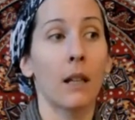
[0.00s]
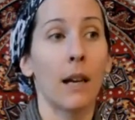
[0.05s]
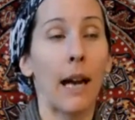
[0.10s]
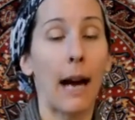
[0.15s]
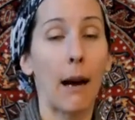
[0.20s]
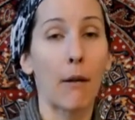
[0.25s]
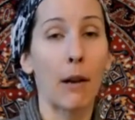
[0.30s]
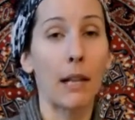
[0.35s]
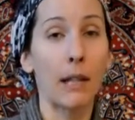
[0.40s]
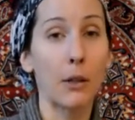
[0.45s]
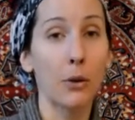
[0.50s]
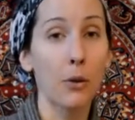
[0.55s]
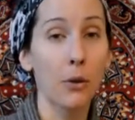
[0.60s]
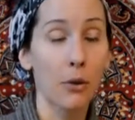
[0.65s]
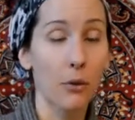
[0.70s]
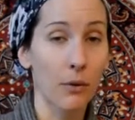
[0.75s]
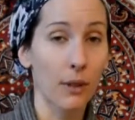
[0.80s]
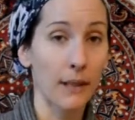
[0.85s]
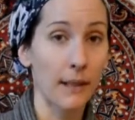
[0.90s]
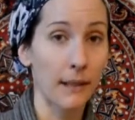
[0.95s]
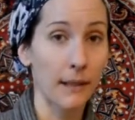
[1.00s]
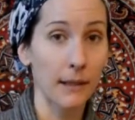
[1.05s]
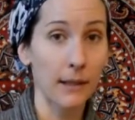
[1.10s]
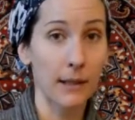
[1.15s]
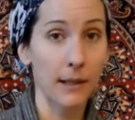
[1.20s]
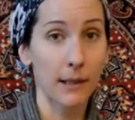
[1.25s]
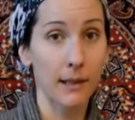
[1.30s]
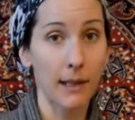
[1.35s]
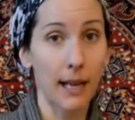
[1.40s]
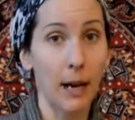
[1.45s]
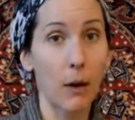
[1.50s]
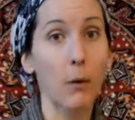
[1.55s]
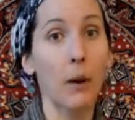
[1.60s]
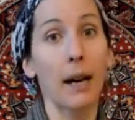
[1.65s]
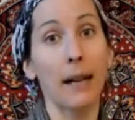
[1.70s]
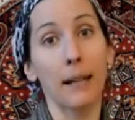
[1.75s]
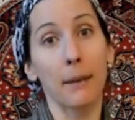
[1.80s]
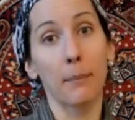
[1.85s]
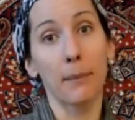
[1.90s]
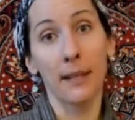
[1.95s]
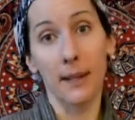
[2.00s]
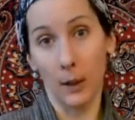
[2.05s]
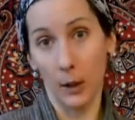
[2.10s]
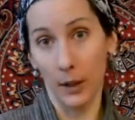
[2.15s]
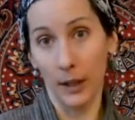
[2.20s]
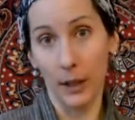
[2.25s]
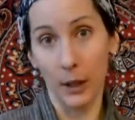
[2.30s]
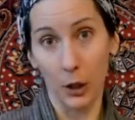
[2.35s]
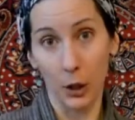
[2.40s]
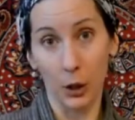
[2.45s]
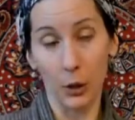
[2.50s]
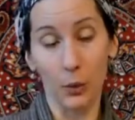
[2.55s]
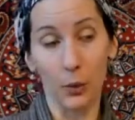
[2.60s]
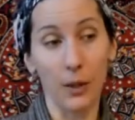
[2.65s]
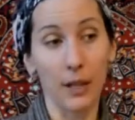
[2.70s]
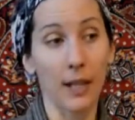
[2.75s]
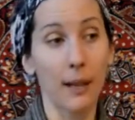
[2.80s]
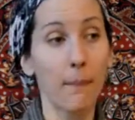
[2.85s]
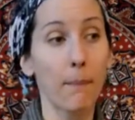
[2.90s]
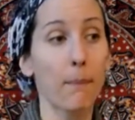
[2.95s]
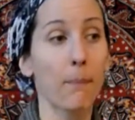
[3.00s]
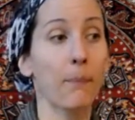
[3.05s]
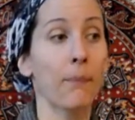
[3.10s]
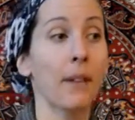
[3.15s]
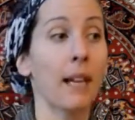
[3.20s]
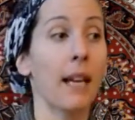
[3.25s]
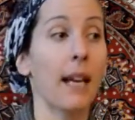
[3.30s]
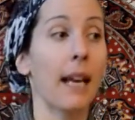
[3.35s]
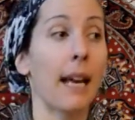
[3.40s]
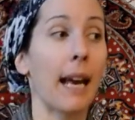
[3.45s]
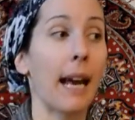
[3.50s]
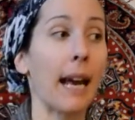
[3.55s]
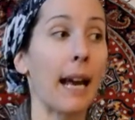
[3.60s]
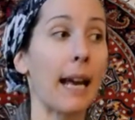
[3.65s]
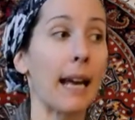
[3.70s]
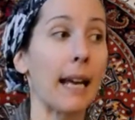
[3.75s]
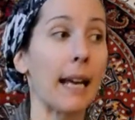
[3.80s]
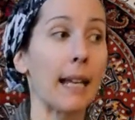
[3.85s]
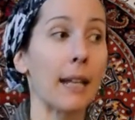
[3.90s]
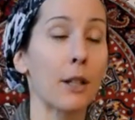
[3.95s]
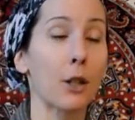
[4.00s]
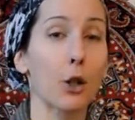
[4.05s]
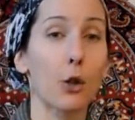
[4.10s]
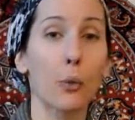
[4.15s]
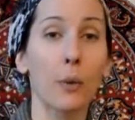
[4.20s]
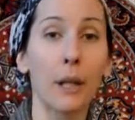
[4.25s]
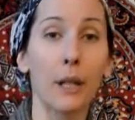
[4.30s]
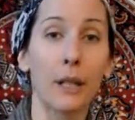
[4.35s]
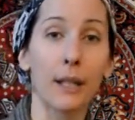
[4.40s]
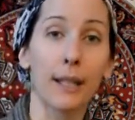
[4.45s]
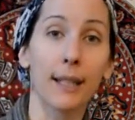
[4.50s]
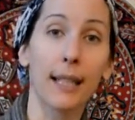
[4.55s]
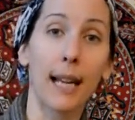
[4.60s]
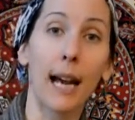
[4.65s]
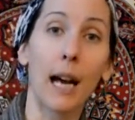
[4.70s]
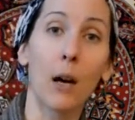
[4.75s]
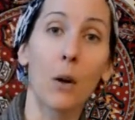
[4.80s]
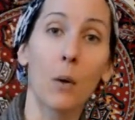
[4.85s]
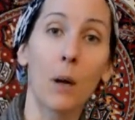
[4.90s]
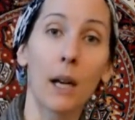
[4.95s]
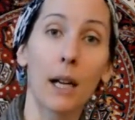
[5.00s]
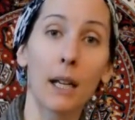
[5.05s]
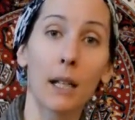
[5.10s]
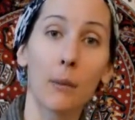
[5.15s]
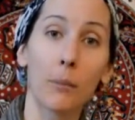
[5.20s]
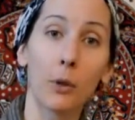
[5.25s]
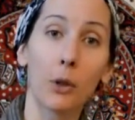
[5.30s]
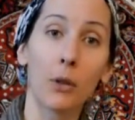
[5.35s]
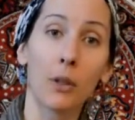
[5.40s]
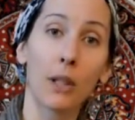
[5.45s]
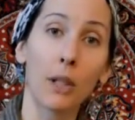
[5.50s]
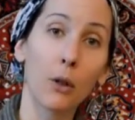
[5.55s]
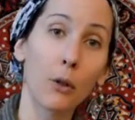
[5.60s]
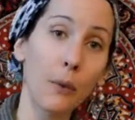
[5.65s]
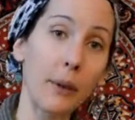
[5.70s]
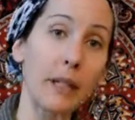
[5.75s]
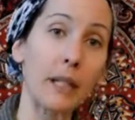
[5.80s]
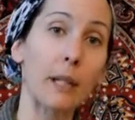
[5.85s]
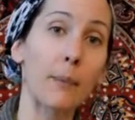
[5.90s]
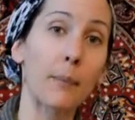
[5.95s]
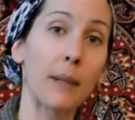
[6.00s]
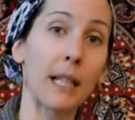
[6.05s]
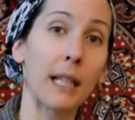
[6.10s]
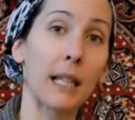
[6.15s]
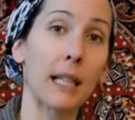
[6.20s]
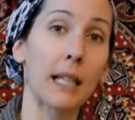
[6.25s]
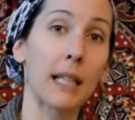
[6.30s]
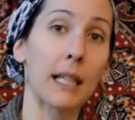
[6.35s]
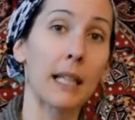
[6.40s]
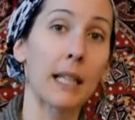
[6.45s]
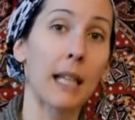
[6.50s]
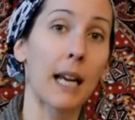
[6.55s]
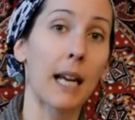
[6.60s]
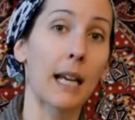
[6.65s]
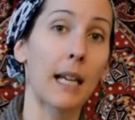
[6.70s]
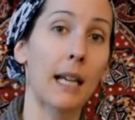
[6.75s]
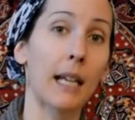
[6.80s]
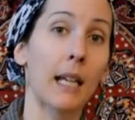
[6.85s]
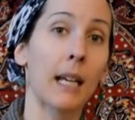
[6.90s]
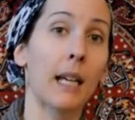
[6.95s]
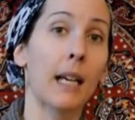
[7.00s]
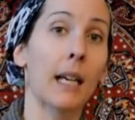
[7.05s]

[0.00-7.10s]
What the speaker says: how I use crystals, how I am starting to use them, and grids, how I am using grids, because I